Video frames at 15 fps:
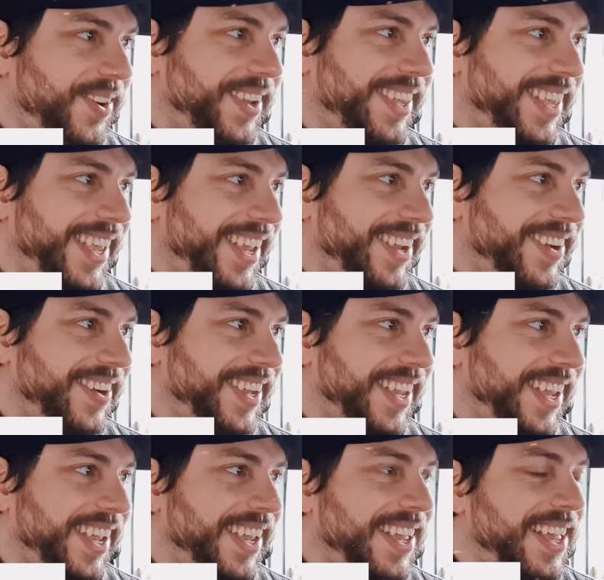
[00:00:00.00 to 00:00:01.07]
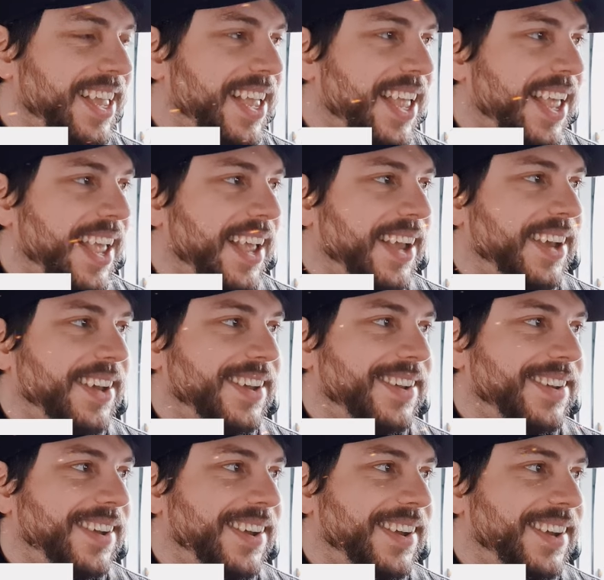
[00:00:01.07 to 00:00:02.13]
Okay.
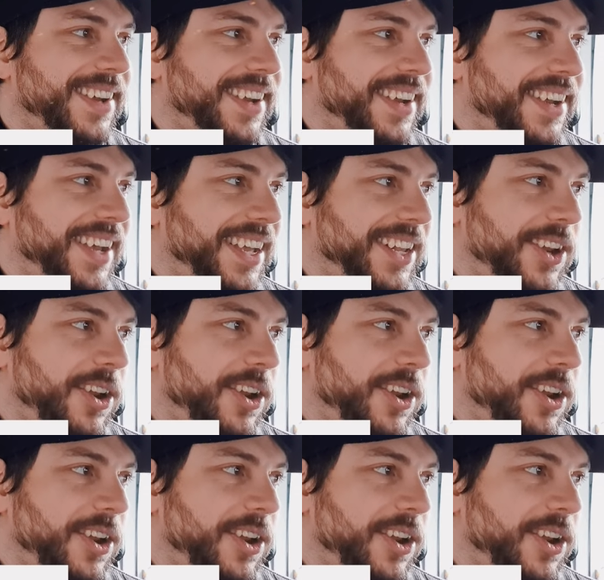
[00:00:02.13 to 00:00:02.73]
I